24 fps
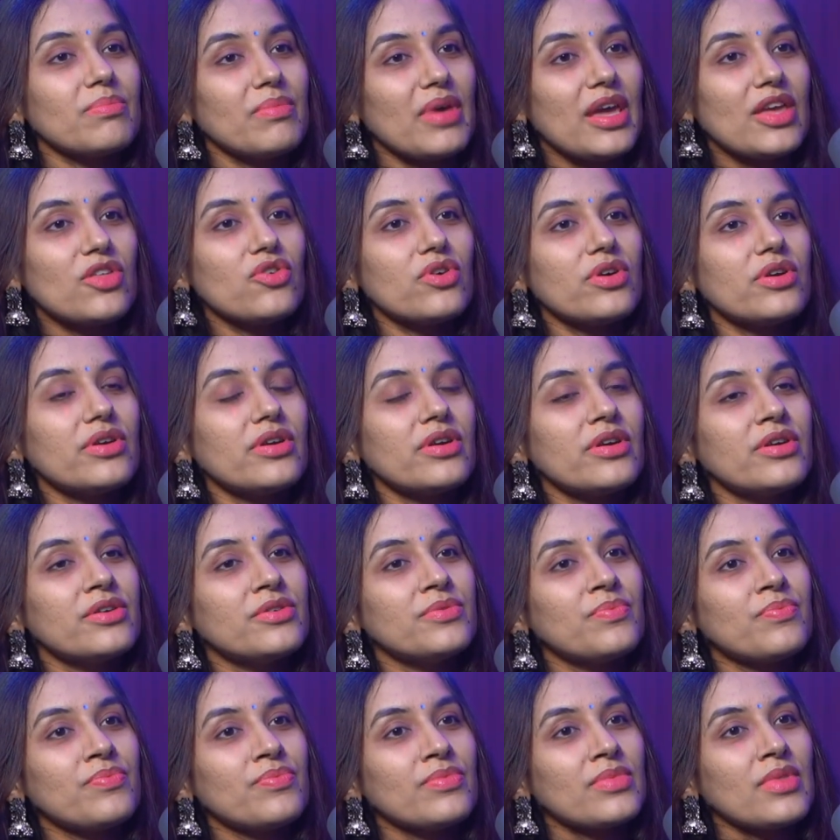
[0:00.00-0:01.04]
major
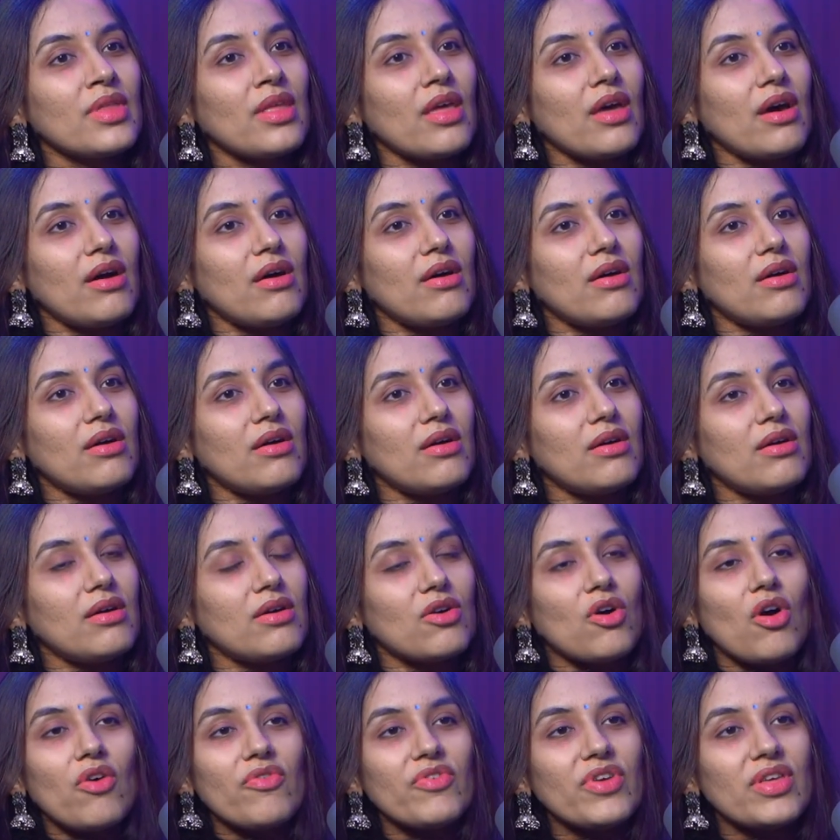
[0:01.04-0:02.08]

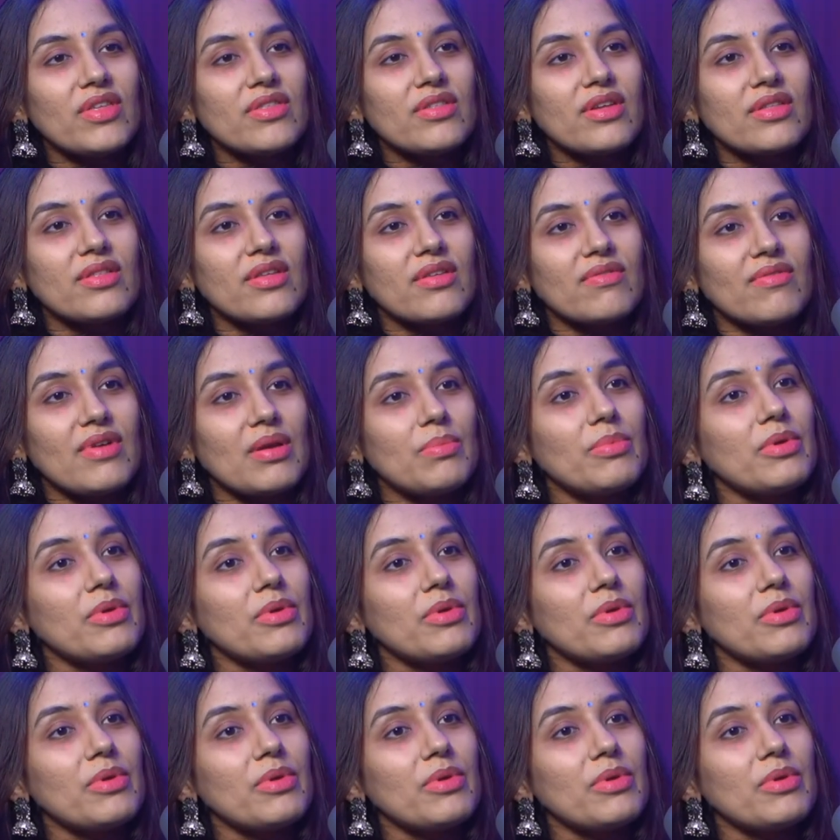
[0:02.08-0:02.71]
coffee estates as well.